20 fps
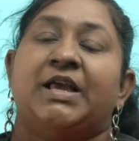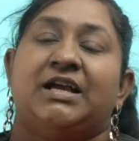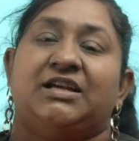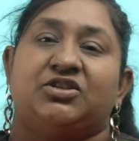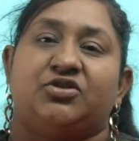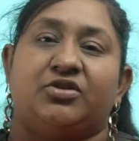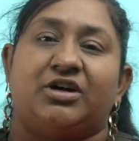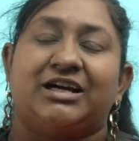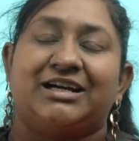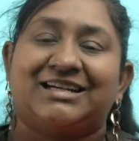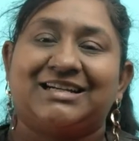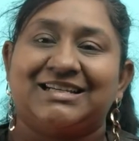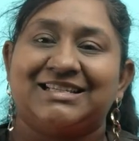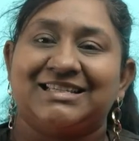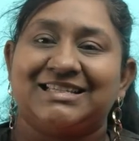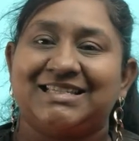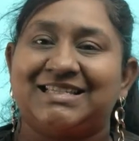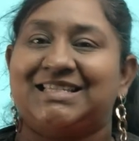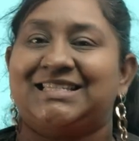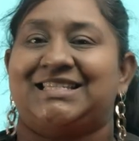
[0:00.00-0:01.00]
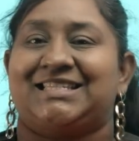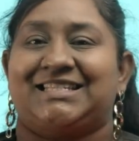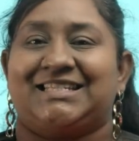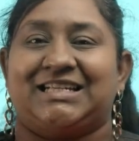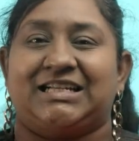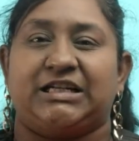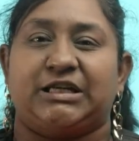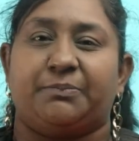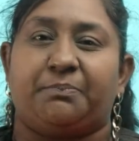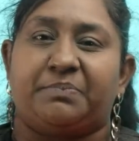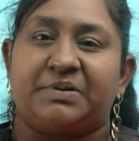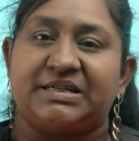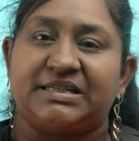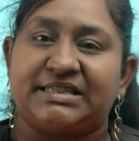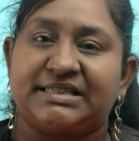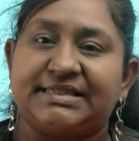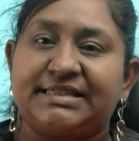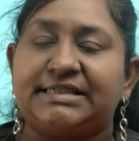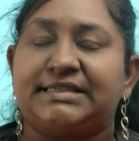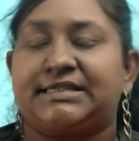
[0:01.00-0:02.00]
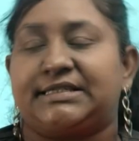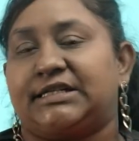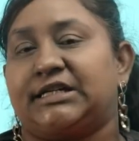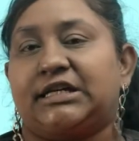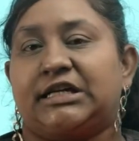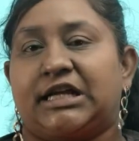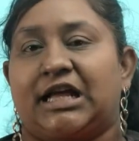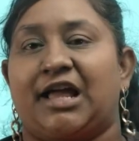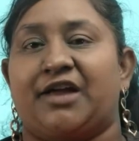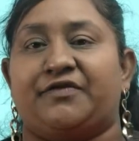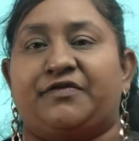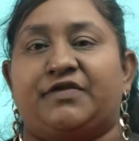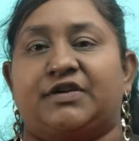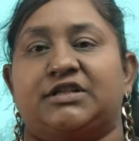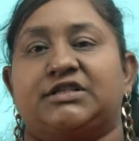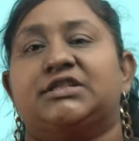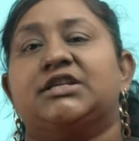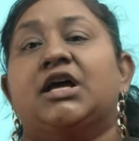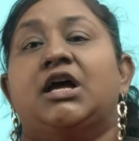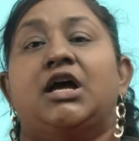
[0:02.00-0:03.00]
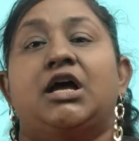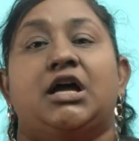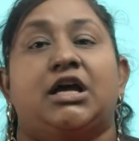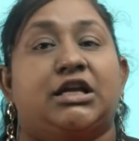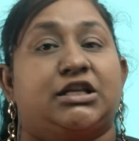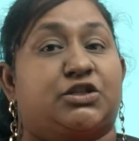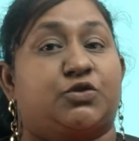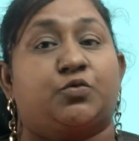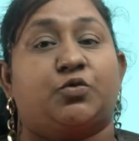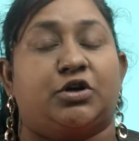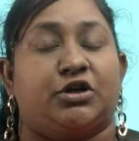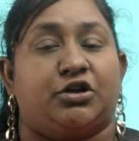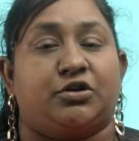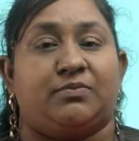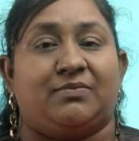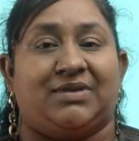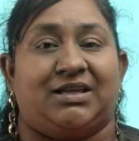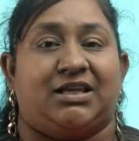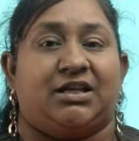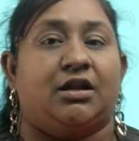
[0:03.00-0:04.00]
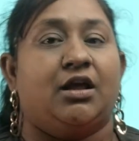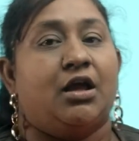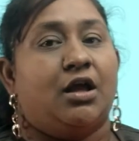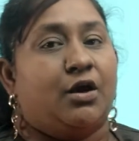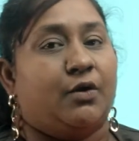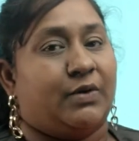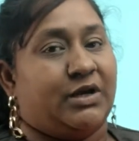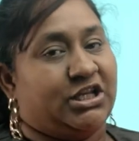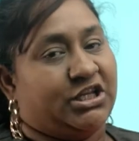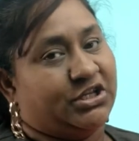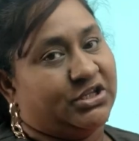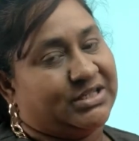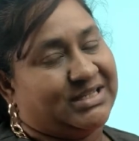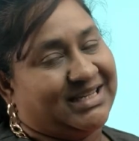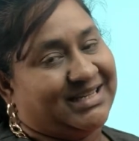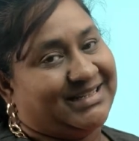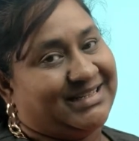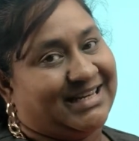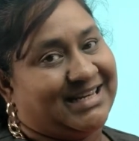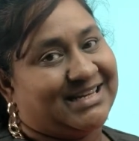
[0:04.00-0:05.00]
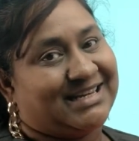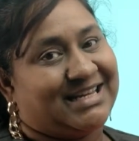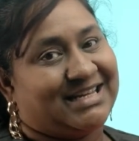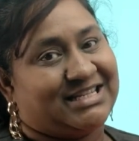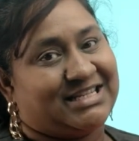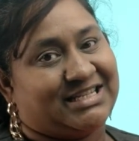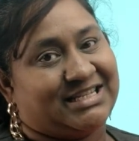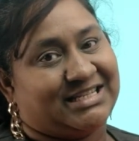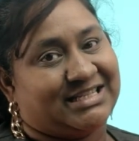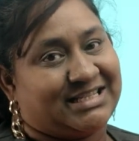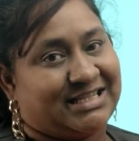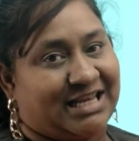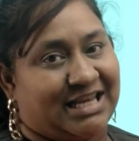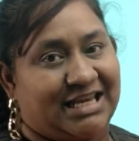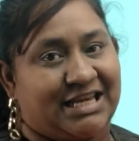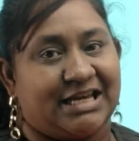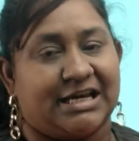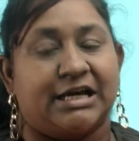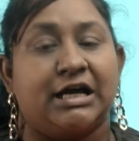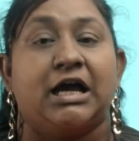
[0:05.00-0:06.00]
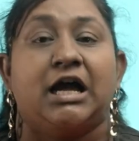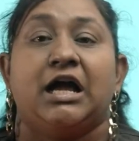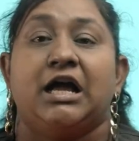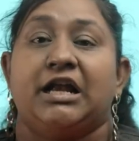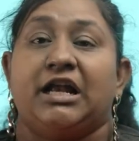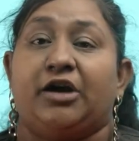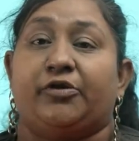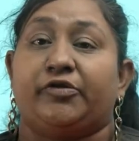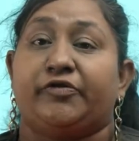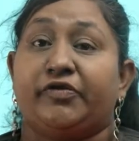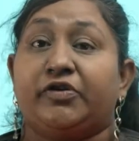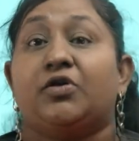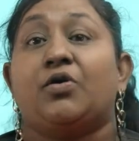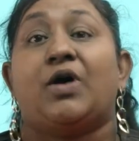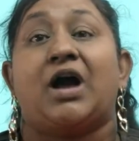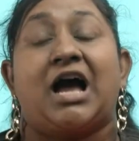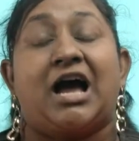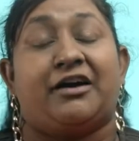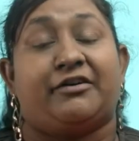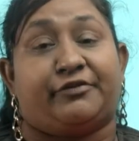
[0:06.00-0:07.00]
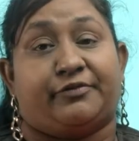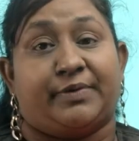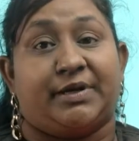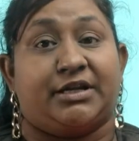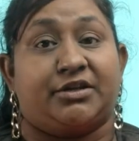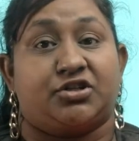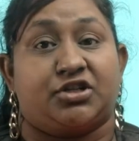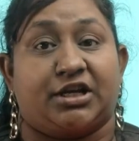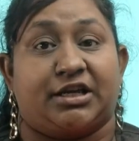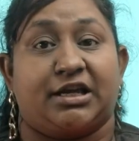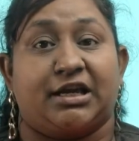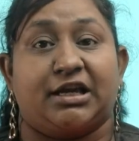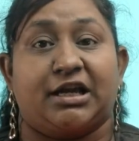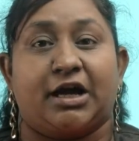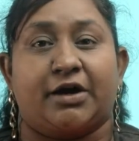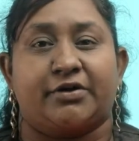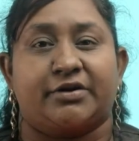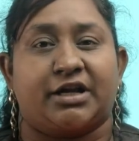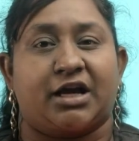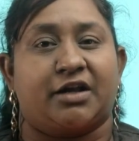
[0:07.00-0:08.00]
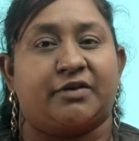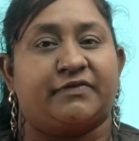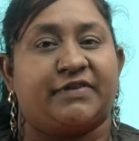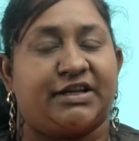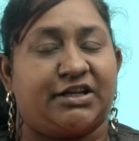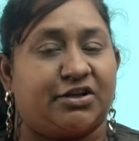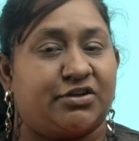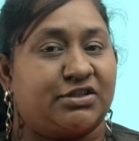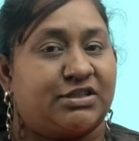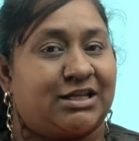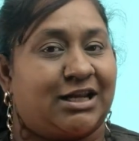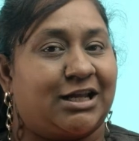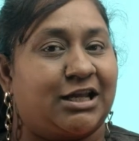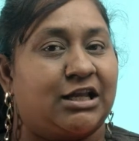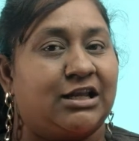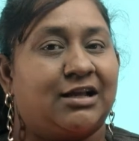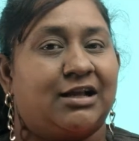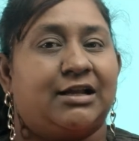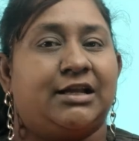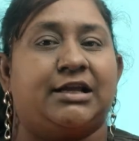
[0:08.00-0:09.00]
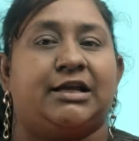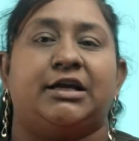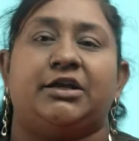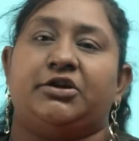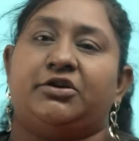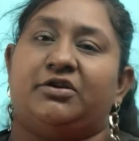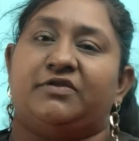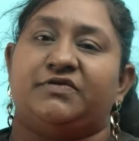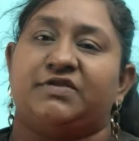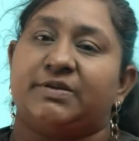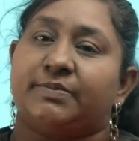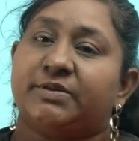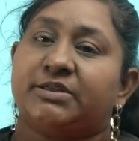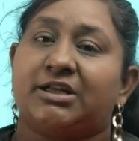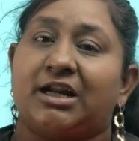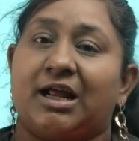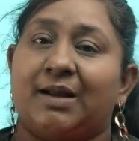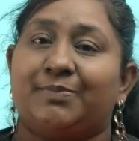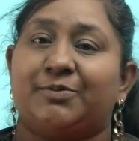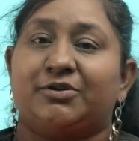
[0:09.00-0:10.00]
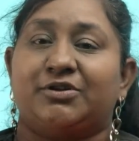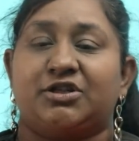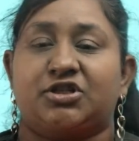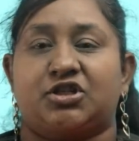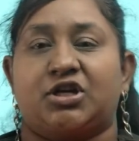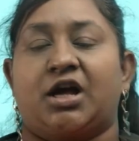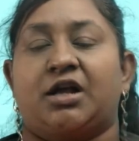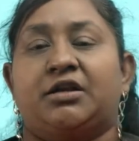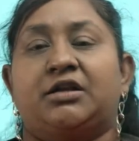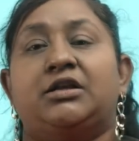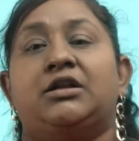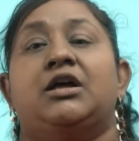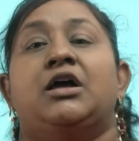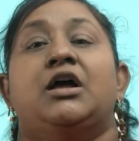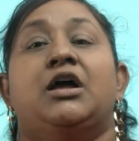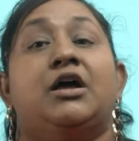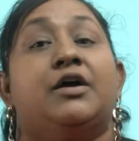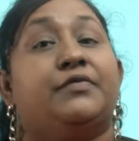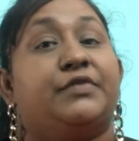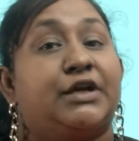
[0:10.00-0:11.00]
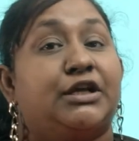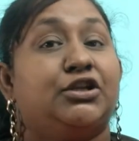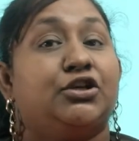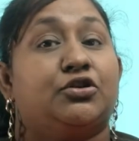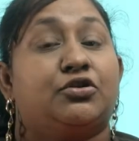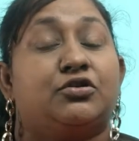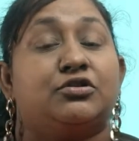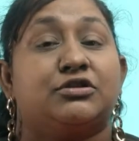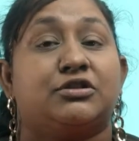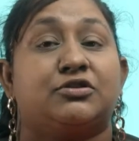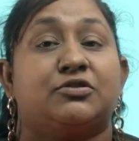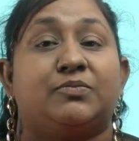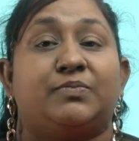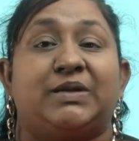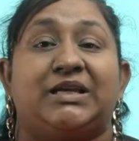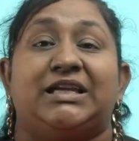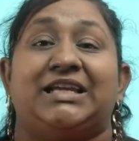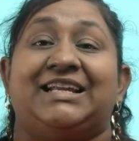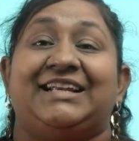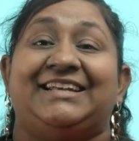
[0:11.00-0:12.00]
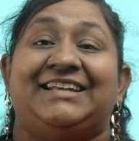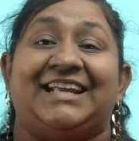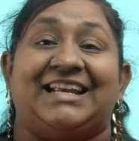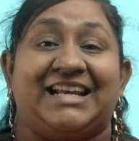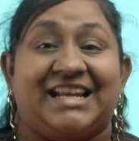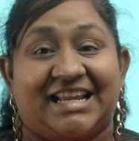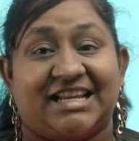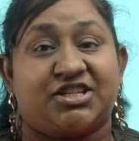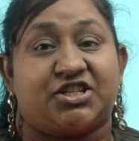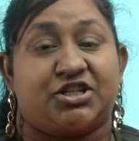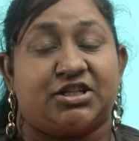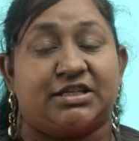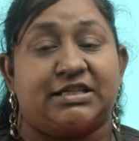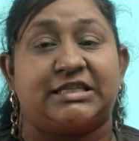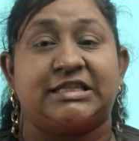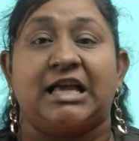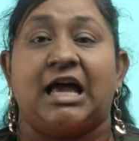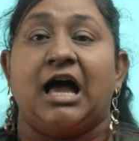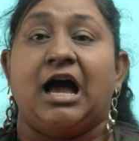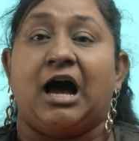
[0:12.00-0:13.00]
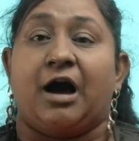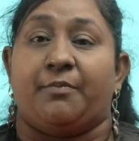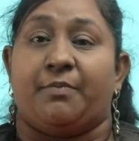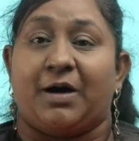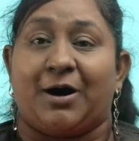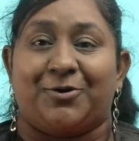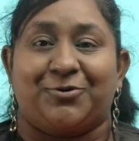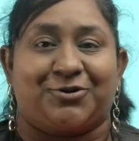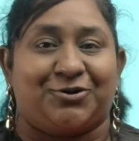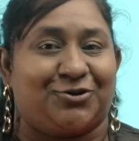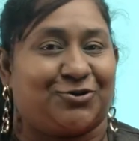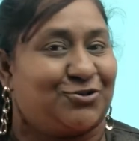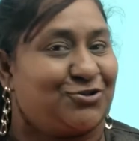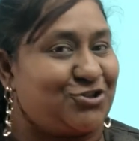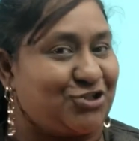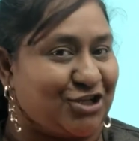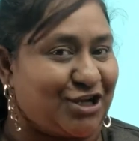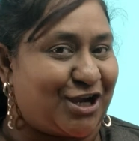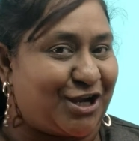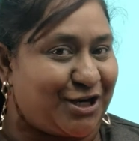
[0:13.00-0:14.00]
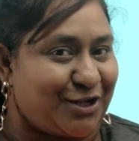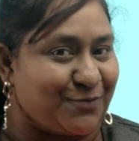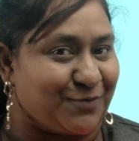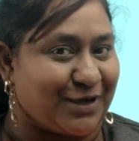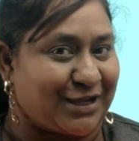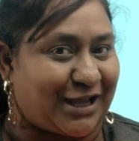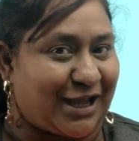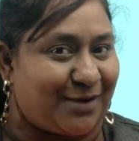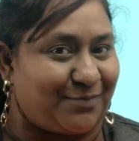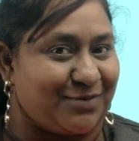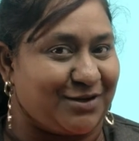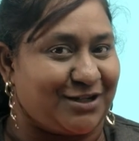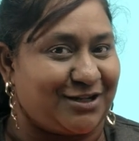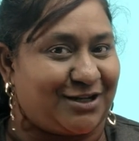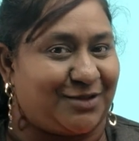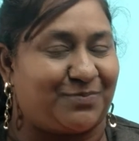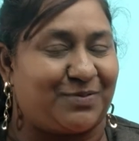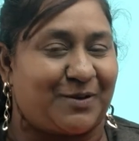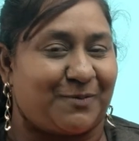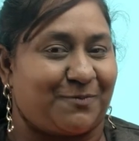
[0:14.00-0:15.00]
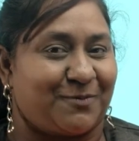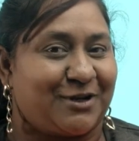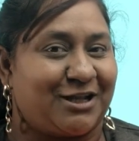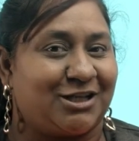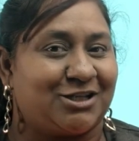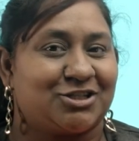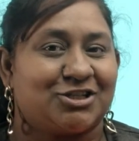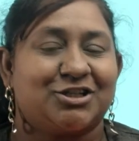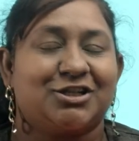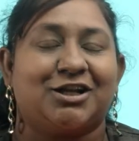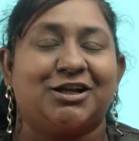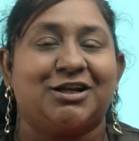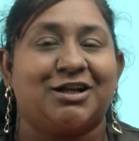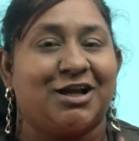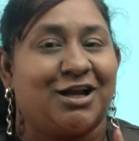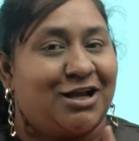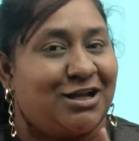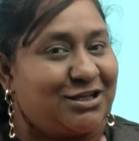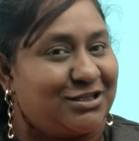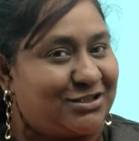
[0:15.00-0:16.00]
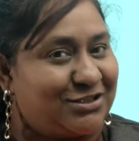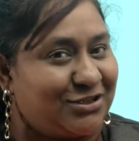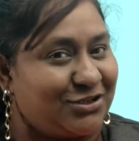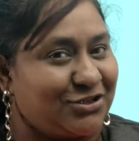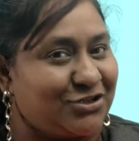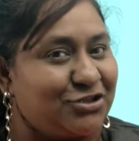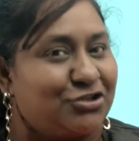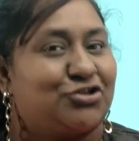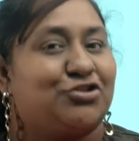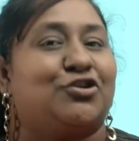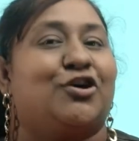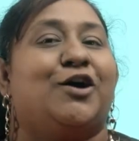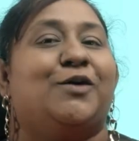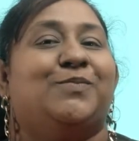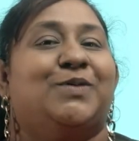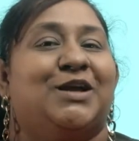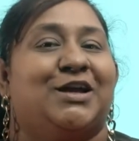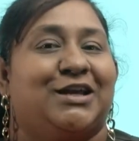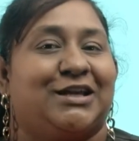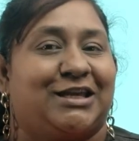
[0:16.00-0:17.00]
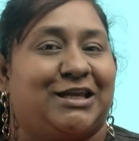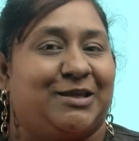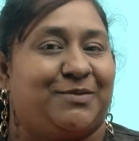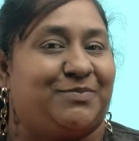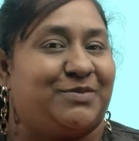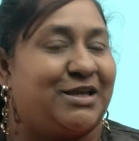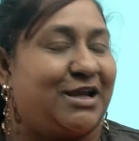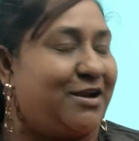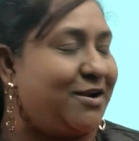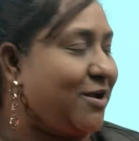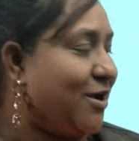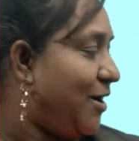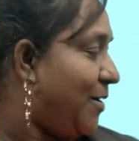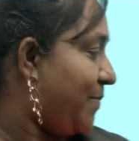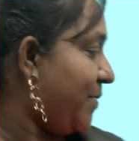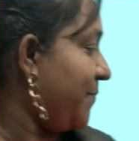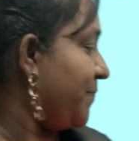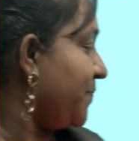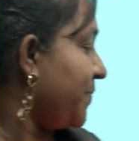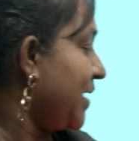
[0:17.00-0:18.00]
So her consistent, persistent efforts is what you mean when you say tenacious here. Now, if you have been checking out our videos regularly and you have subscribed to the channel, then you're also being tenacious about your GRE vocabulary preparation. So good job, keep that up.